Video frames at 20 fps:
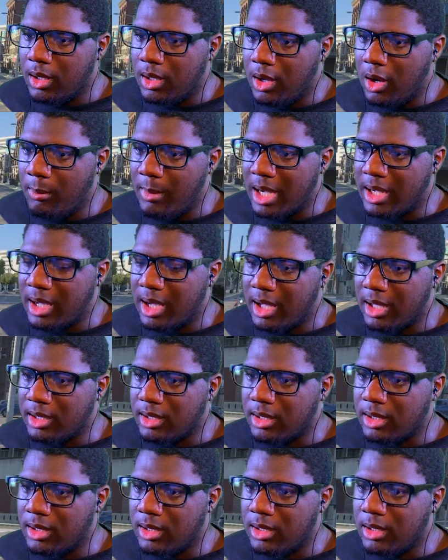Oh my god.
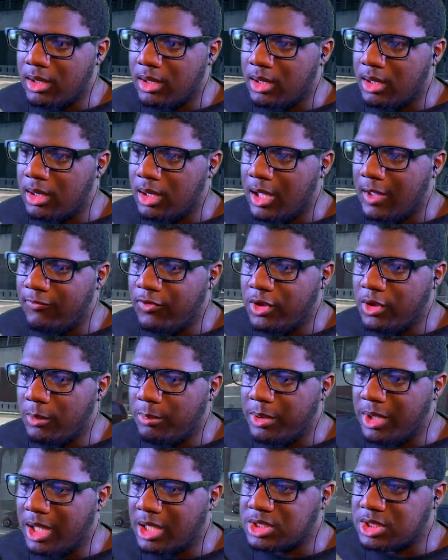If you don't
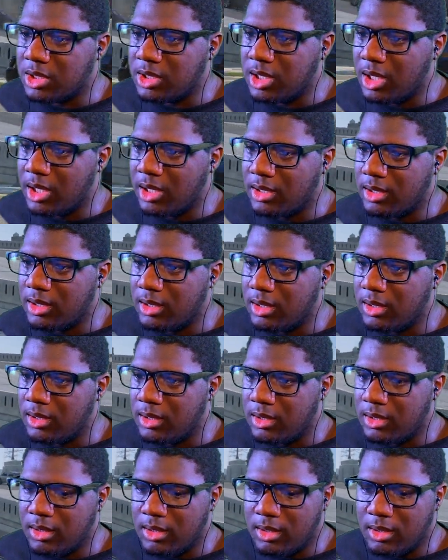pull out your gun.
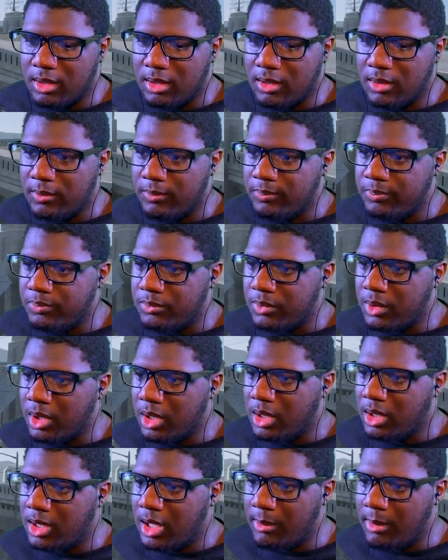
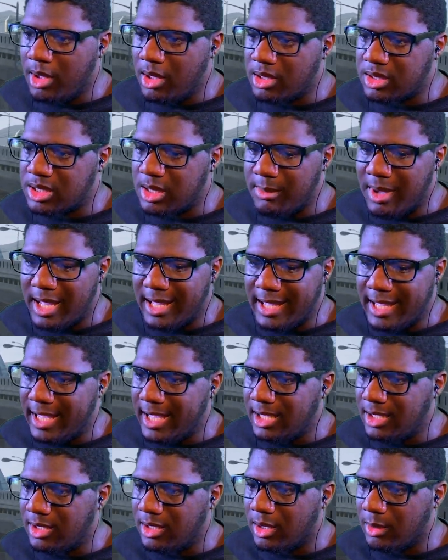Come on, somebody
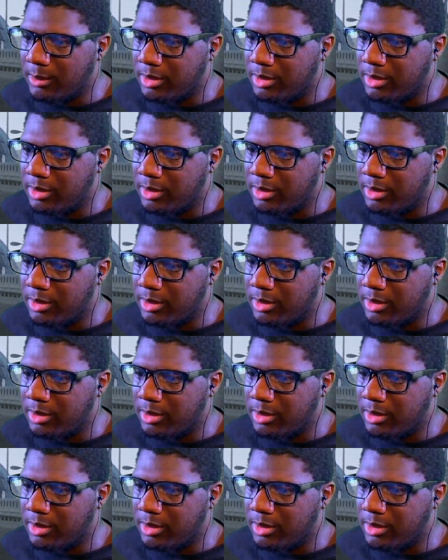handle him,